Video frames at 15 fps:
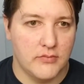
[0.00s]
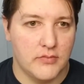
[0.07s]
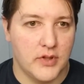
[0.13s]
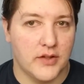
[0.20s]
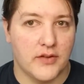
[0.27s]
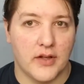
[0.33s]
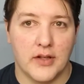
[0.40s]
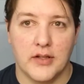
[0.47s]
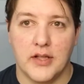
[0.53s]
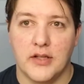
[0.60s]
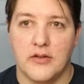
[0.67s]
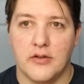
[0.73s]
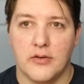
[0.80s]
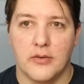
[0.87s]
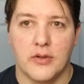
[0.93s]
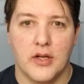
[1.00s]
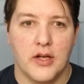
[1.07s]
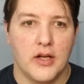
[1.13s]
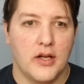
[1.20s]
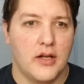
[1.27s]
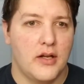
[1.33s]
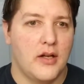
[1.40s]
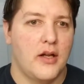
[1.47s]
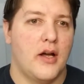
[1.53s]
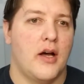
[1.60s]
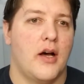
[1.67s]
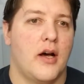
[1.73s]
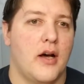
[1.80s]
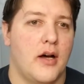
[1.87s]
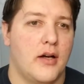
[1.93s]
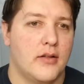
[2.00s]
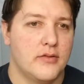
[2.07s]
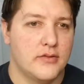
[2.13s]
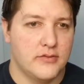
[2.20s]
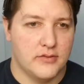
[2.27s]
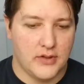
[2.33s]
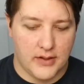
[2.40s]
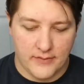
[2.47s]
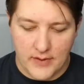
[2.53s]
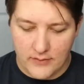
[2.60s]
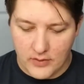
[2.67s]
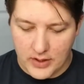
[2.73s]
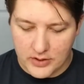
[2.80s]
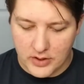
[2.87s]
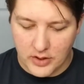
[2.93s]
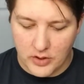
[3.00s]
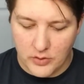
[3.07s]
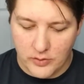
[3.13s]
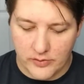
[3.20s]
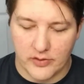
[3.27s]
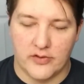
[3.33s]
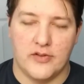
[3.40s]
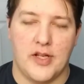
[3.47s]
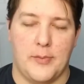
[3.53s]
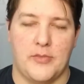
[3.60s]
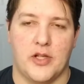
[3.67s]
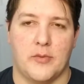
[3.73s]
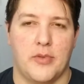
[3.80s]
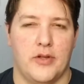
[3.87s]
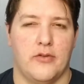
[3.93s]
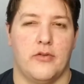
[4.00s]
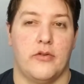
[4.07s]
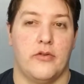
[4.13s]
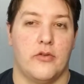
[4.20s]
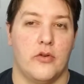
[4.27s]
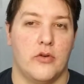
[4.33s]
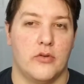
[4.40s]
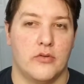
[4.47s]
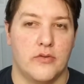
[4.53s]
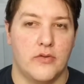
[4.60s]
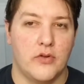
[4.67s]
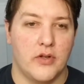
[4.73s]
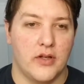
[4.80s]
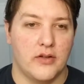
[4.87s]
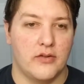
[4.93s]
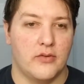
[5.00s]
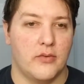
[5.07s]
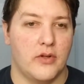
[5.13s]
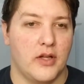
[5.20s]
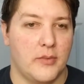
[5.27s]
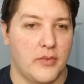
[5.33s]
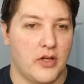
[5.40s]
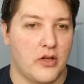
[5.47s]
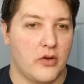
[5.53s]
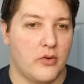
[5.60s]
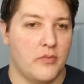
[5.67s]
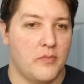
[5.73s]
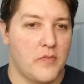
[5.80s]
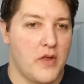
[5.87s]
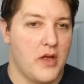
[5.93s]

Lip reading: unless I need to. I've never actually used a Steptic pencil, so if you guys want to let me know.